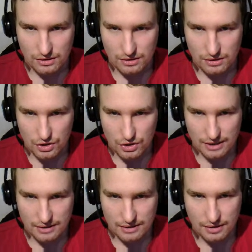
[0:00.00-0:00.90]
It's
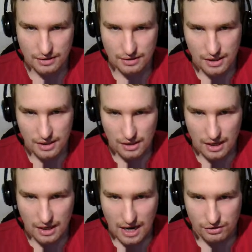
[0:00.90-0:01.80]
just
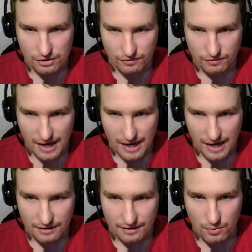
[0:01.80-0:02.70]
hard to find
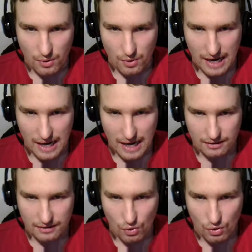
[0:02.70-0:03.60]
the right
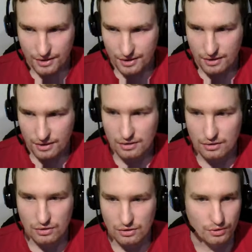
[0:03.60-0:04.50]
order
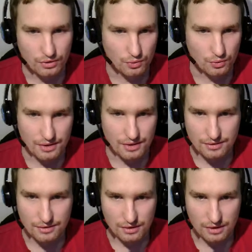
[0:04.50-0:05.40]
to do
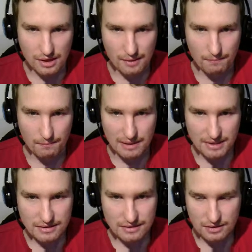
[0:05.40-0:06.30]
these
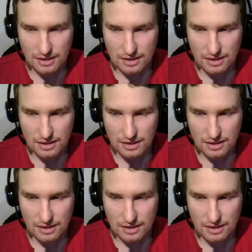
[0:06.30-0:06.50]
limits,